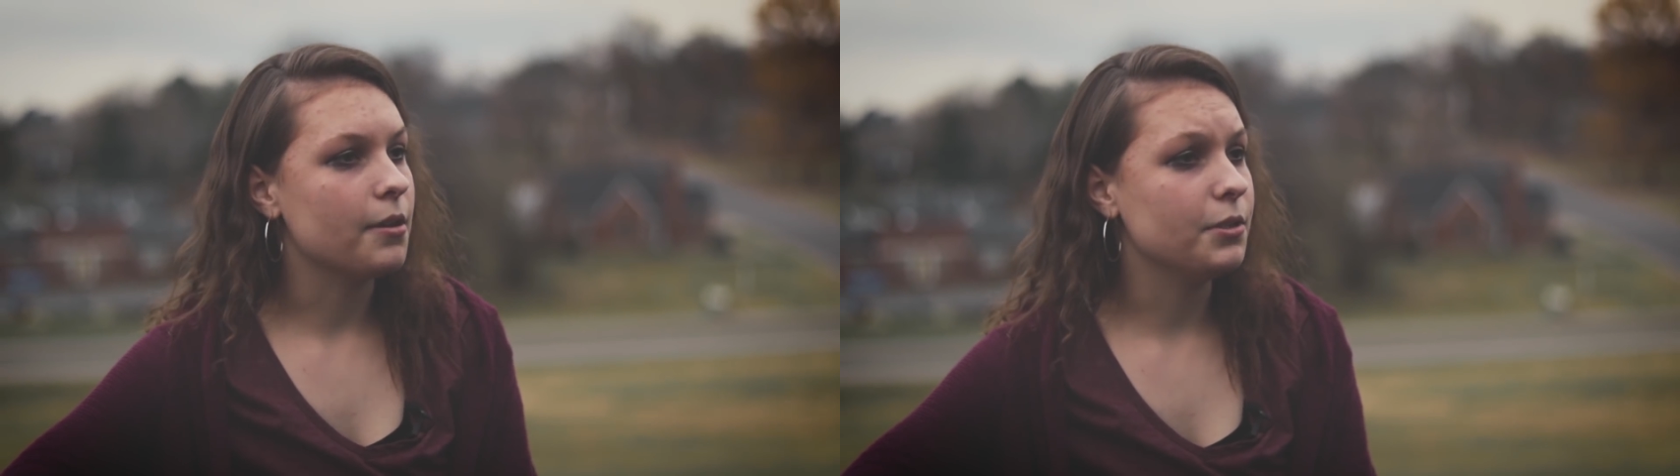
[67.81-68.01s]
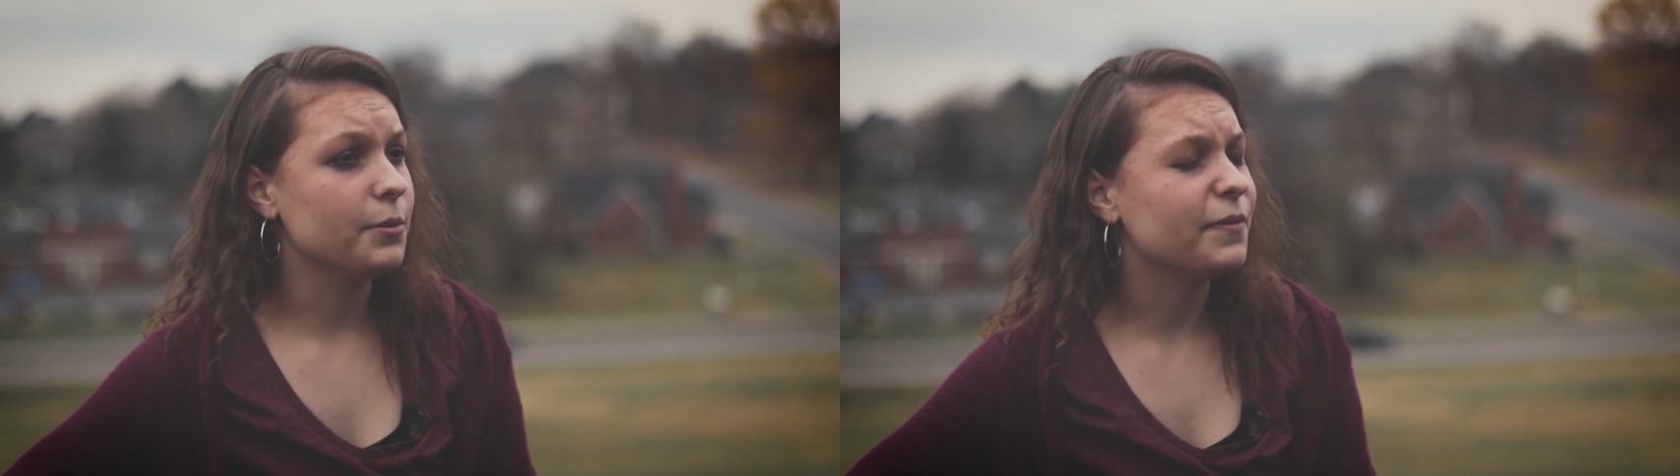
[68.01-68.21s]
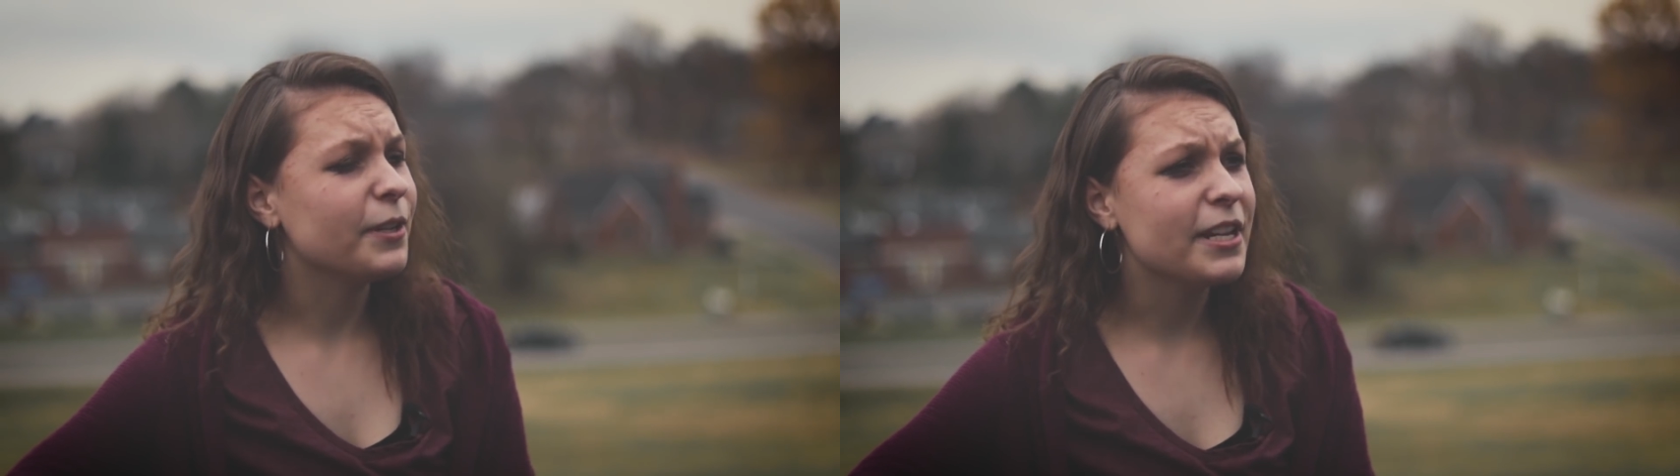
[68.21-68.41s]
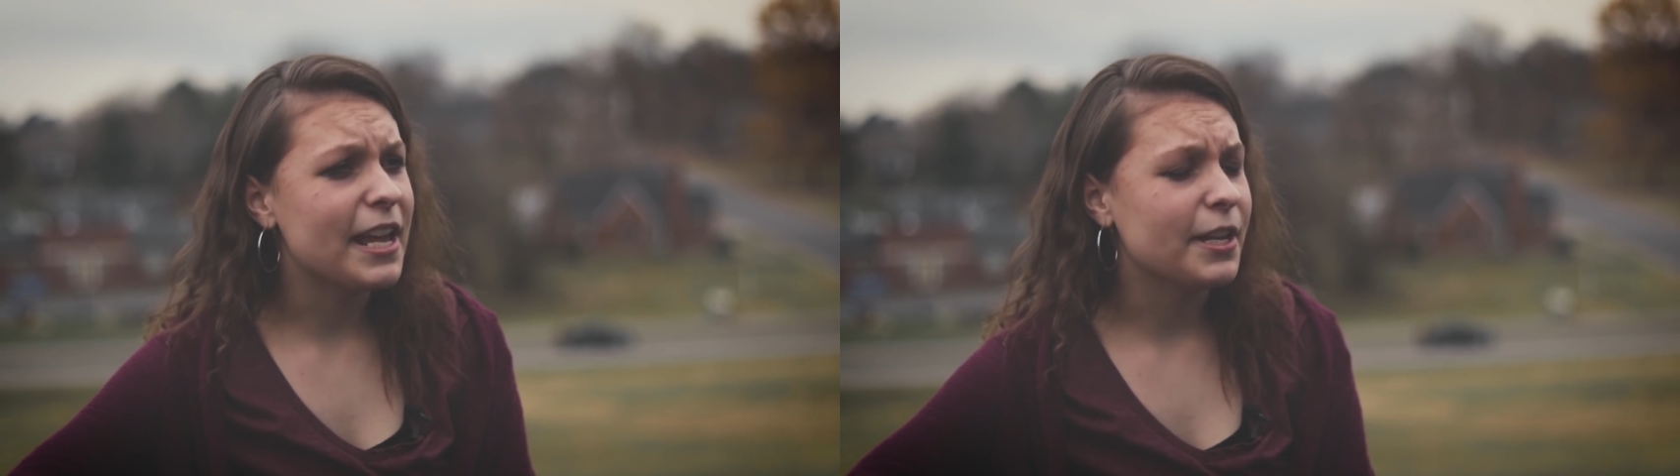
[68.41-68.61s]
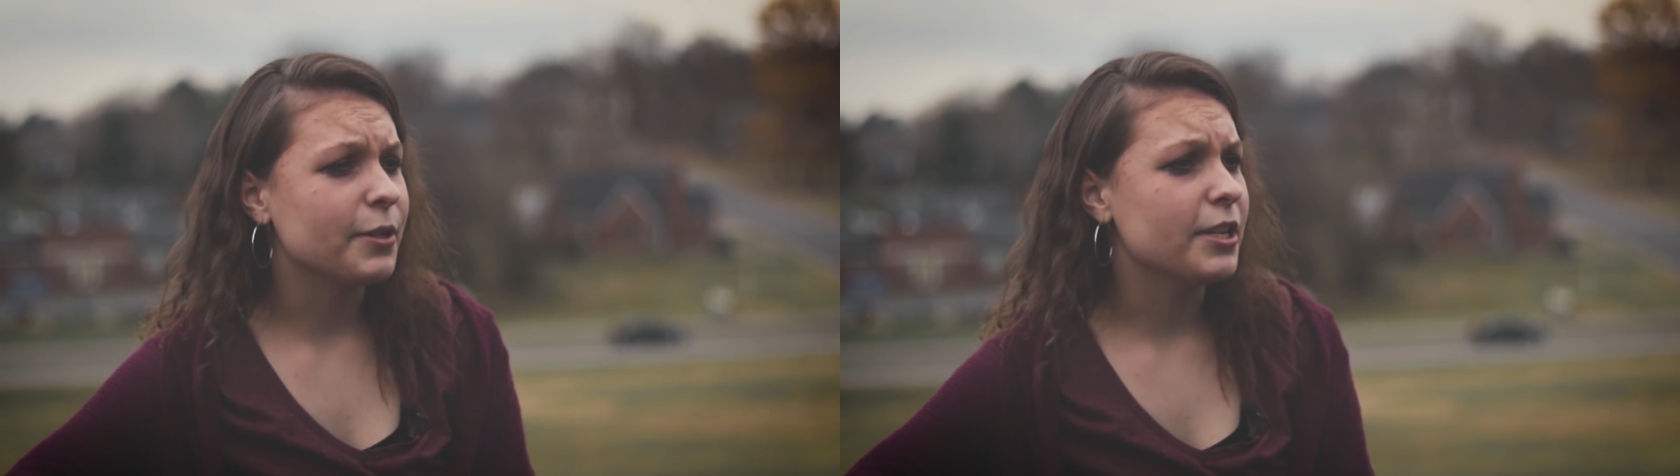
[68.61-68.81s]
She was very
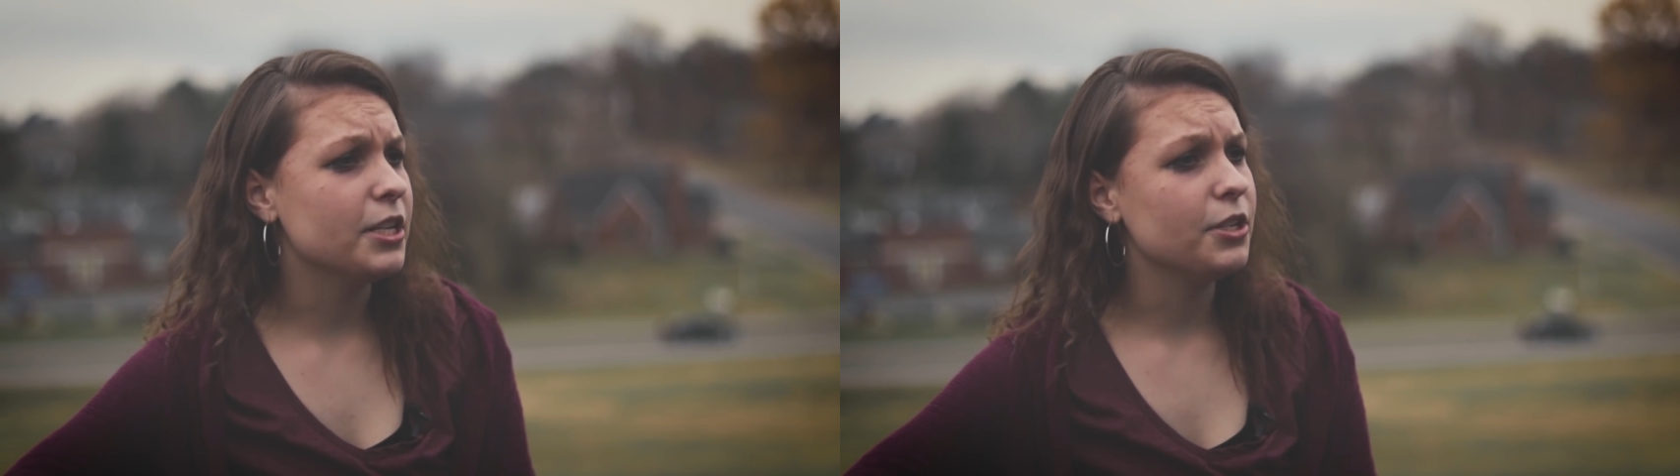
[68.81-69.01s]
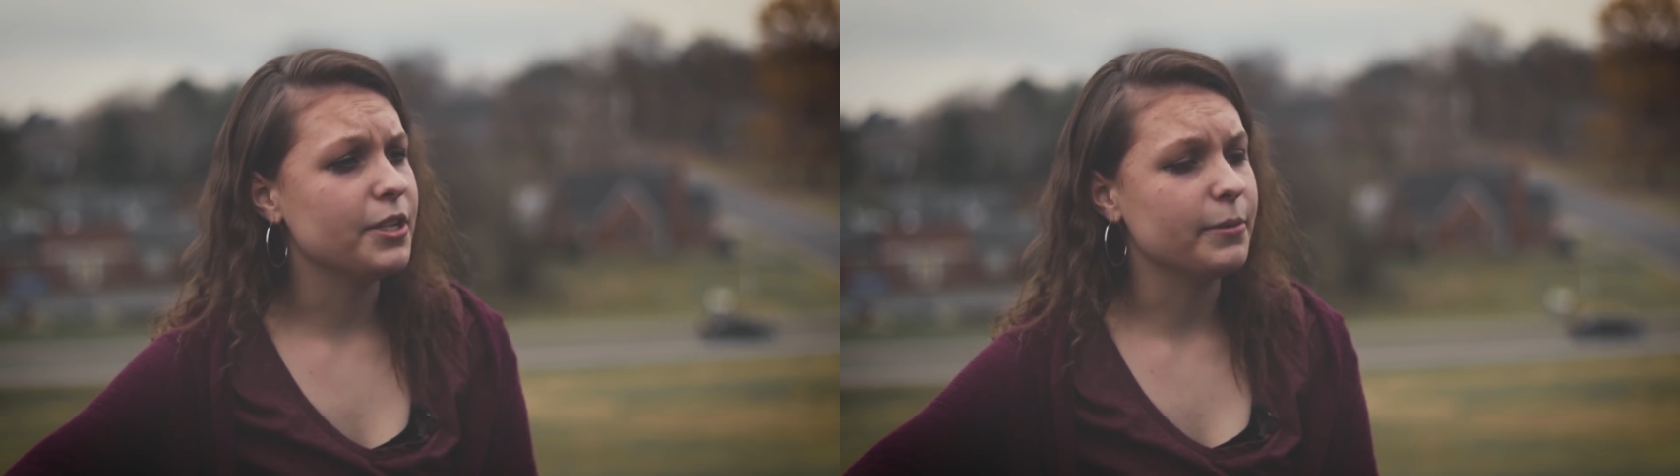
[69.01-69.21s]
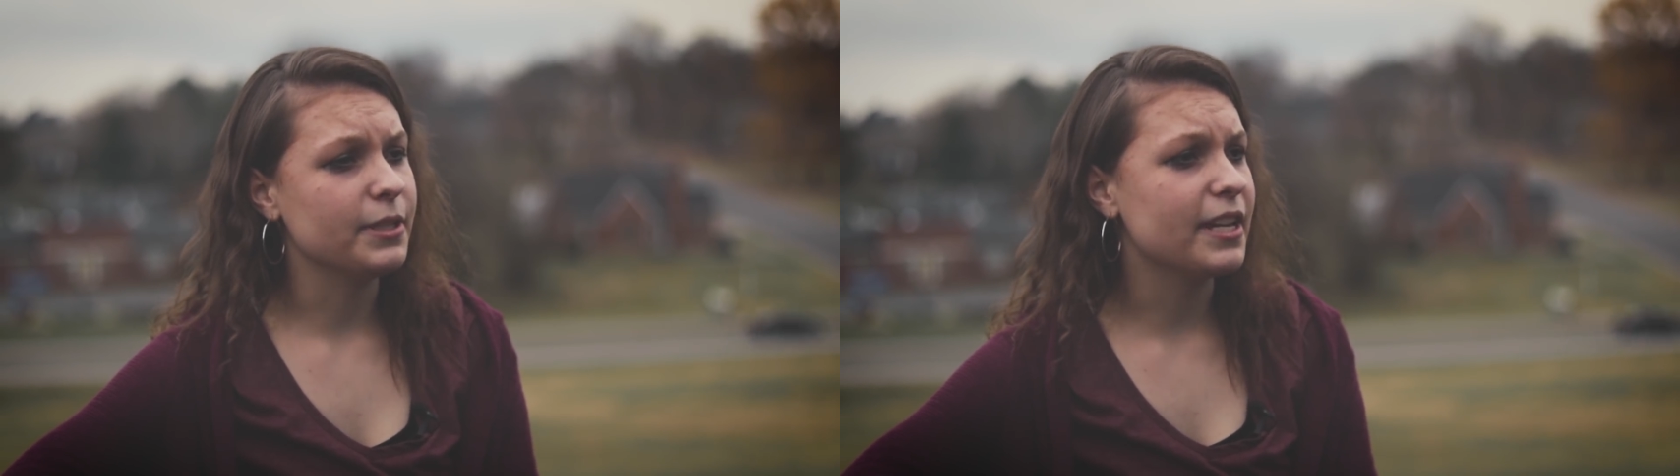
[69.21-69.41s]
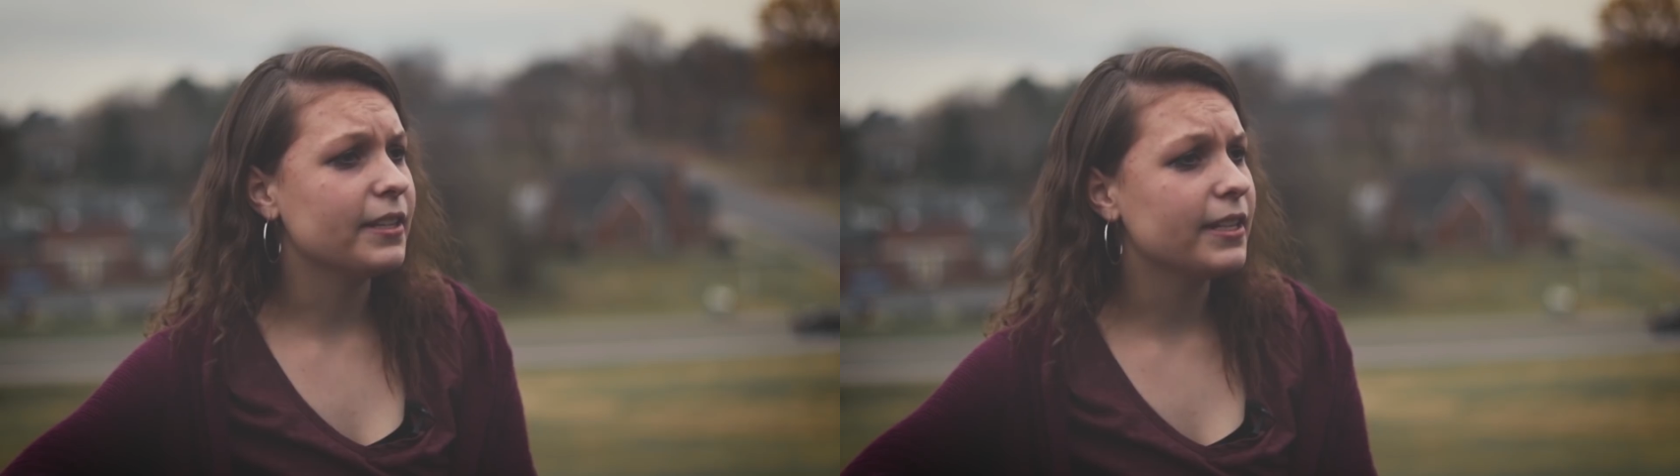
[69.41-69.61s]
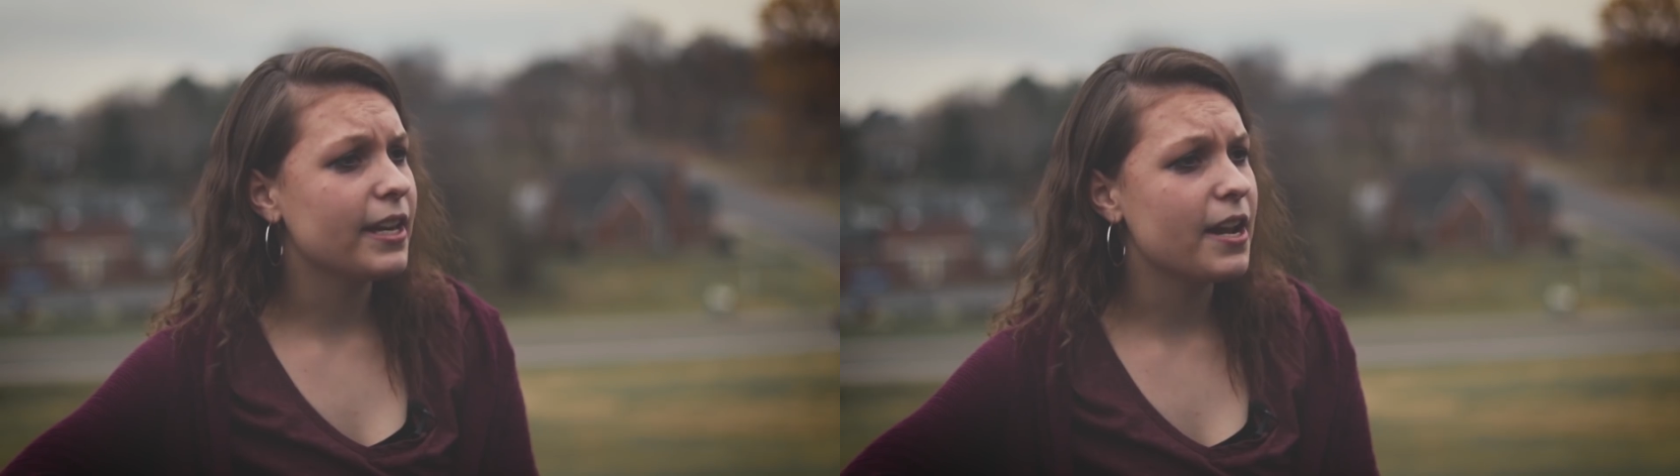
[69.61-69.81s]
angry. She was
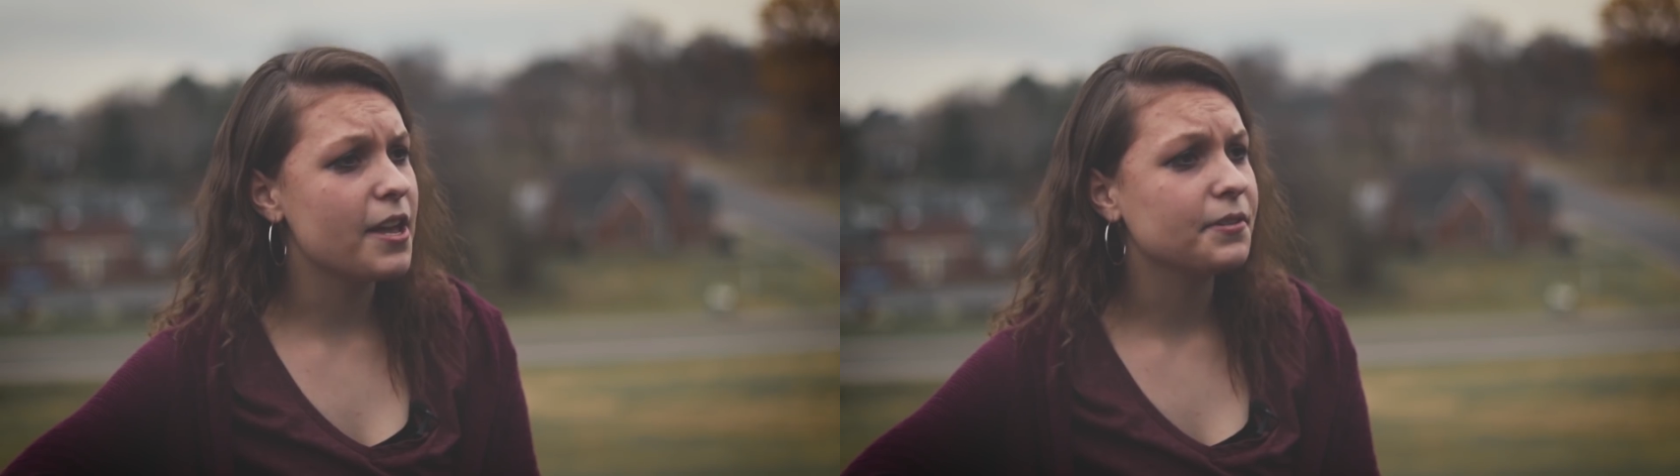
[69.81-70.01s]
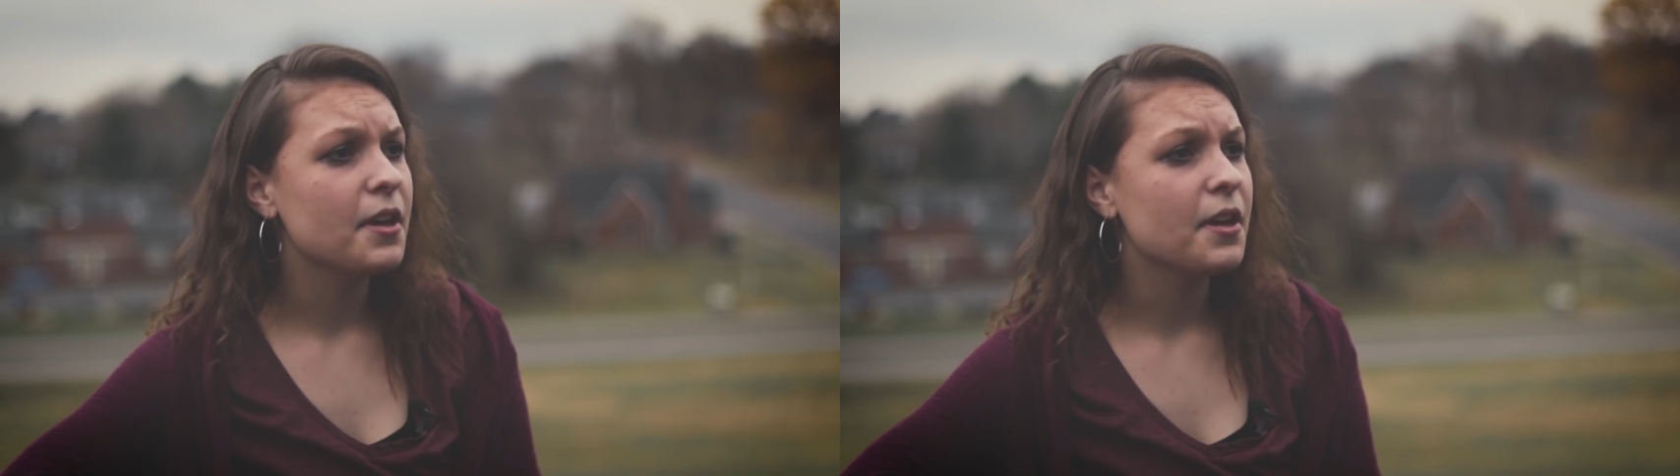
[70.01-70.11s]
yelling at us,